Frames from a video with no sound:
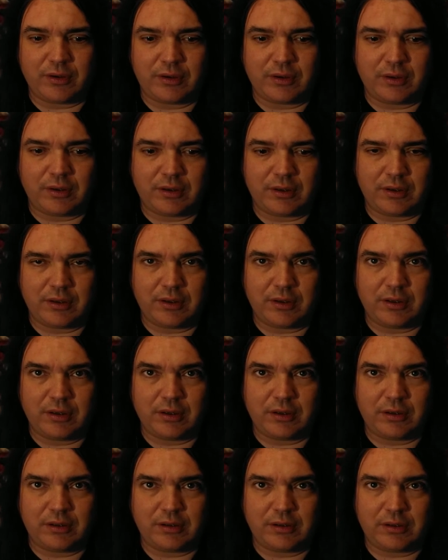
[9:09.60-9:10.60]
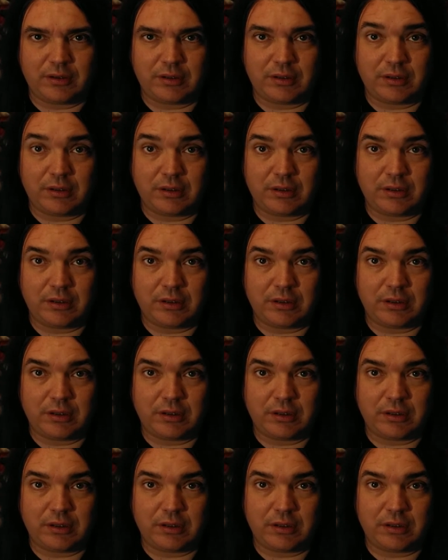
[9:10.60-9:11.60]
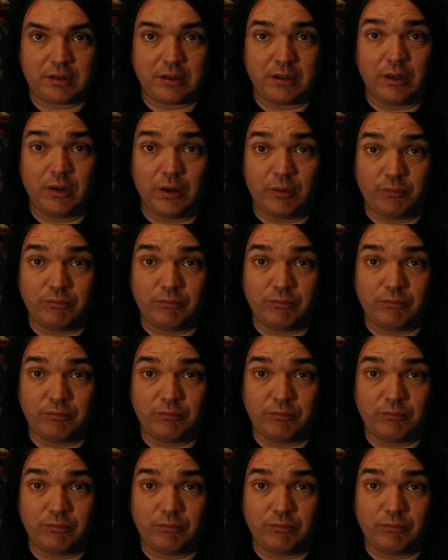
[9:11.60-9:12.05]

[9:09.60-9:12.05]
No one is speaking in this clip.